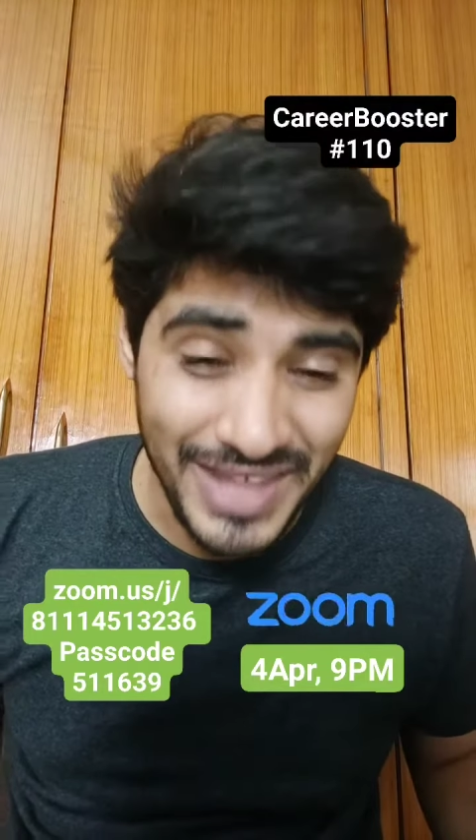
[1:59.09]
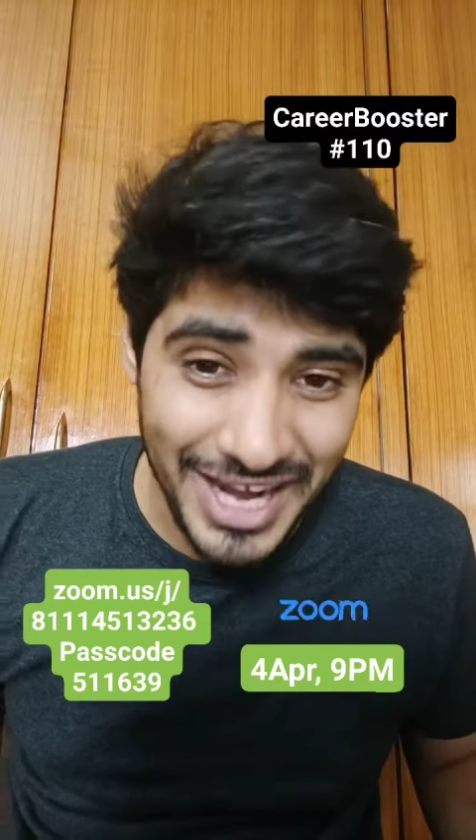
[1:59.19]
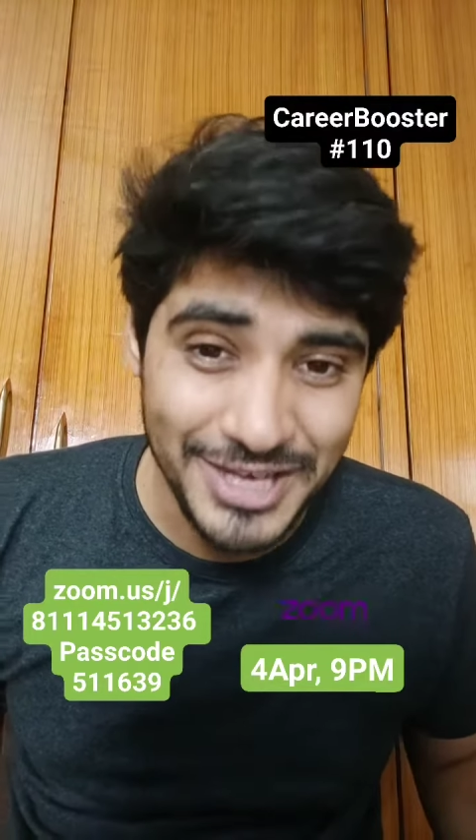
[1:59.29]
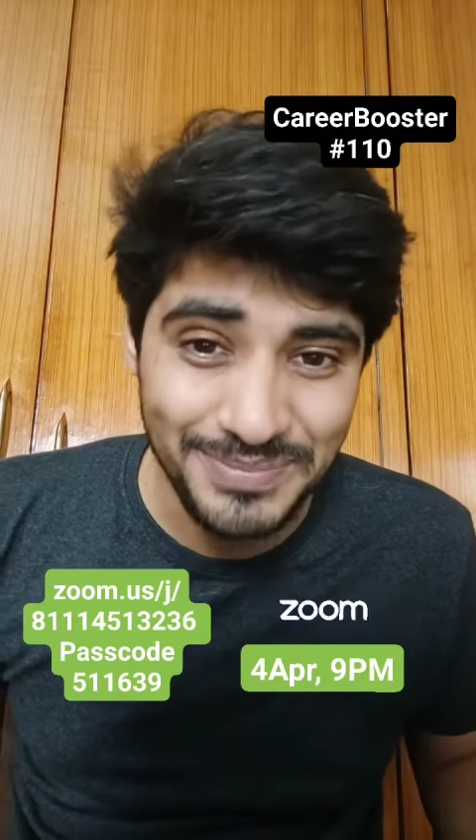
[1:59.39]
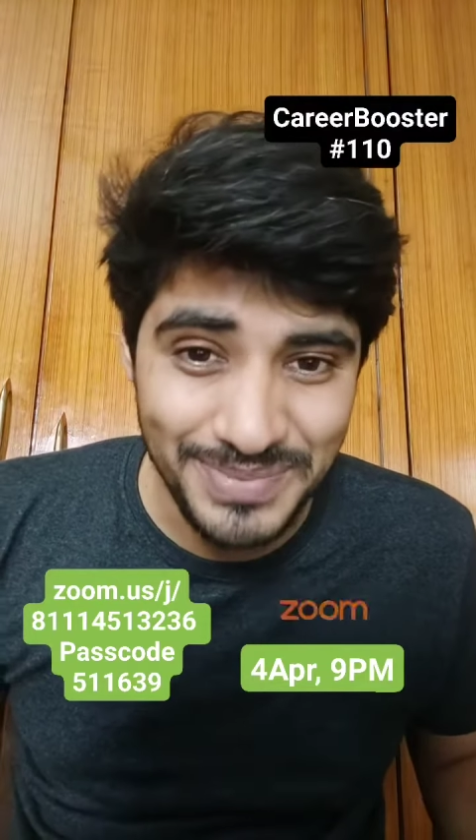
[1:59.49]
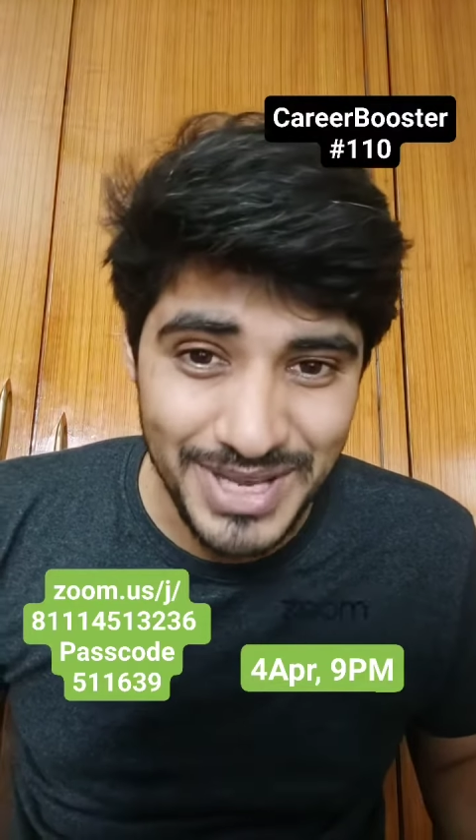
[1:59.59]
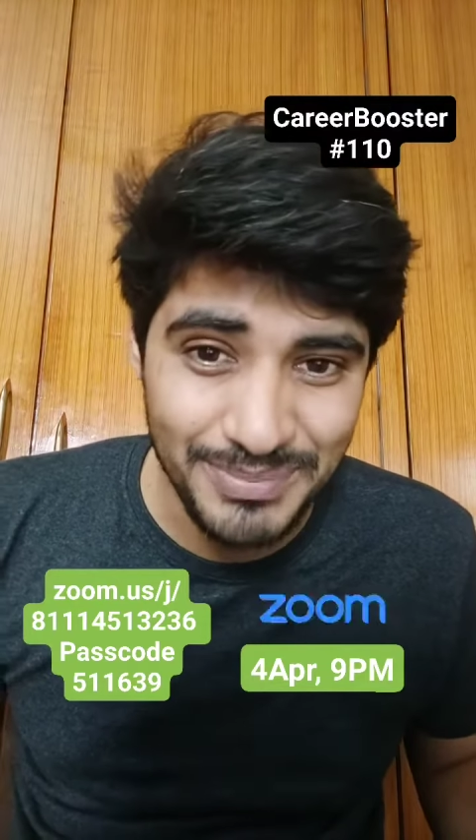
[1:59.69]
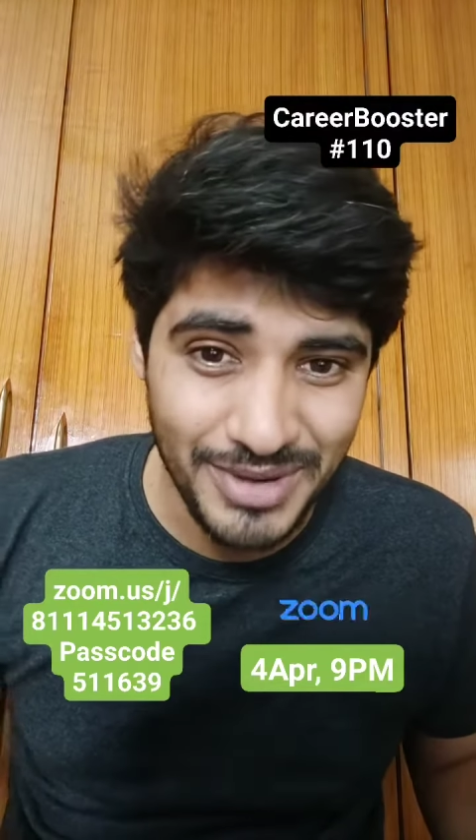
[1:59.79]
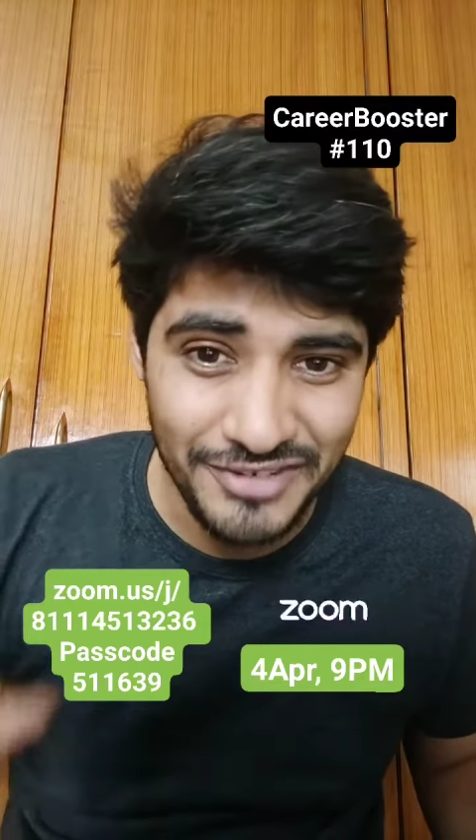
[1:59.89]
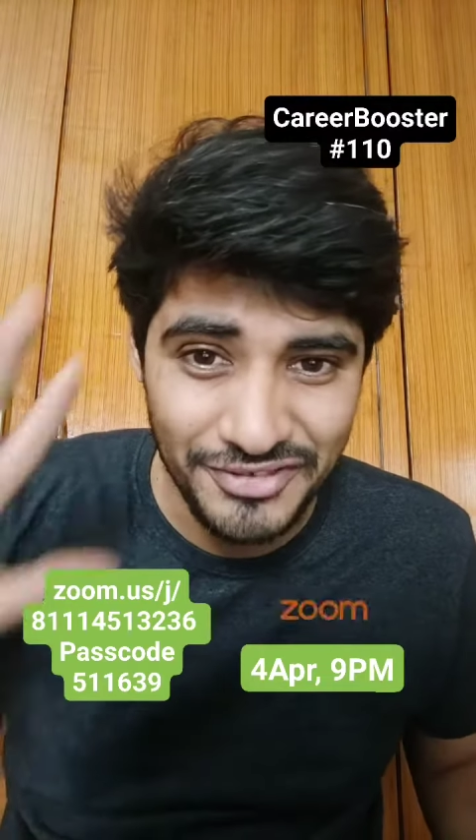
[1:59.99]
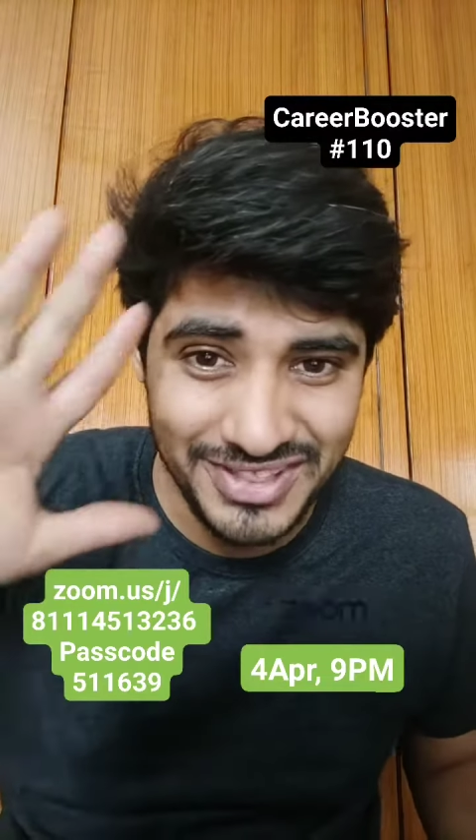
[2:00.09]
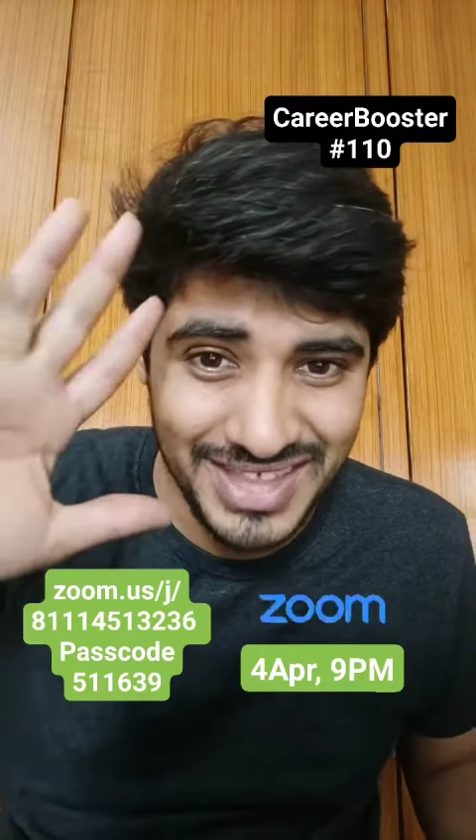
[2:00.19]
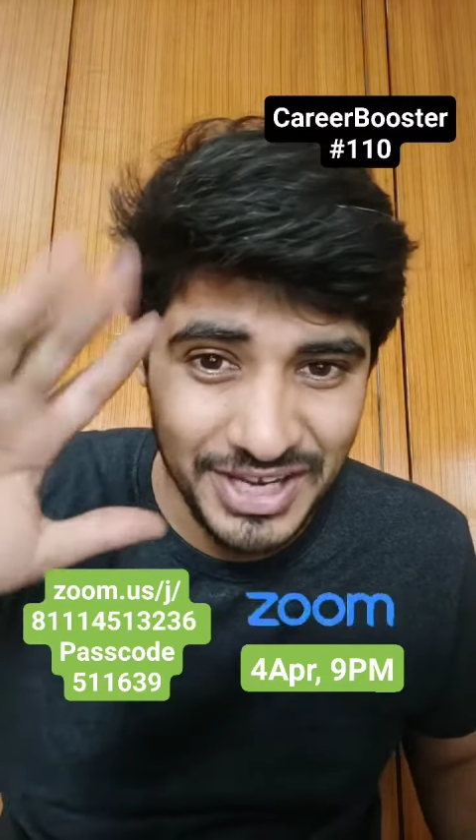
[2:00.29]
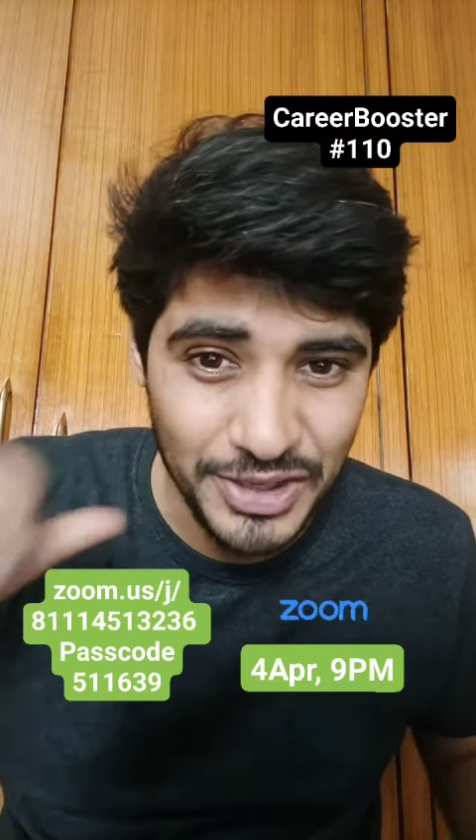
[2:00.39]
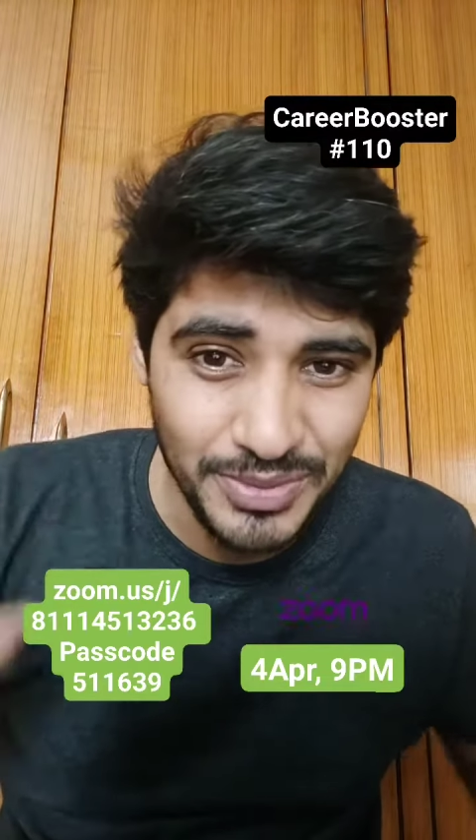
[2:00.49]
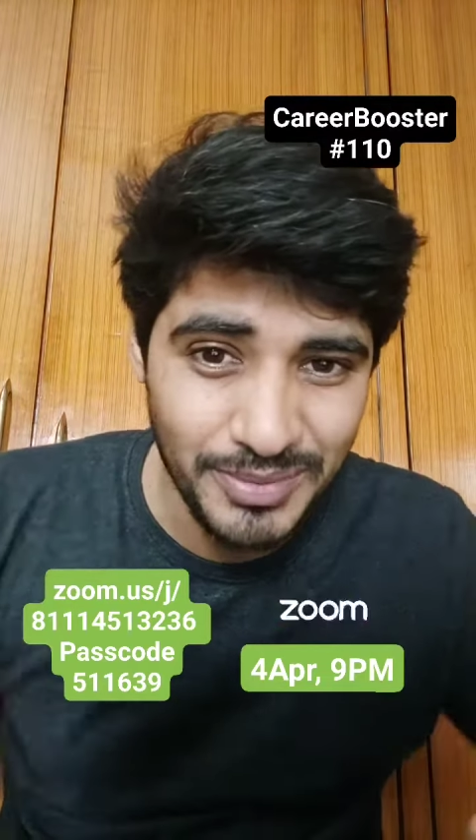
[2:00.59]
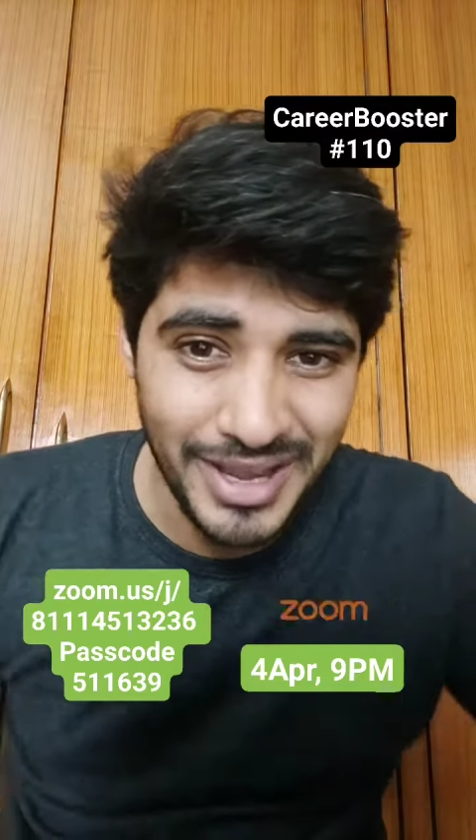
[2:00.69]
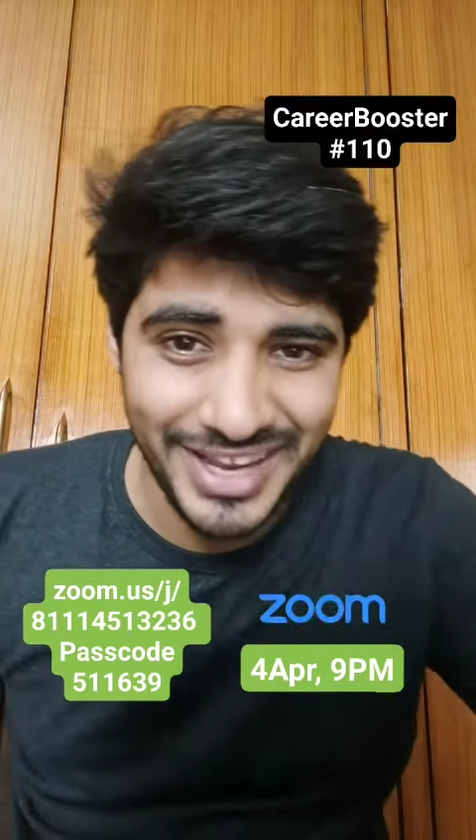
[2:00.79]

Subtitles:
9 PM, my friend. Thank you.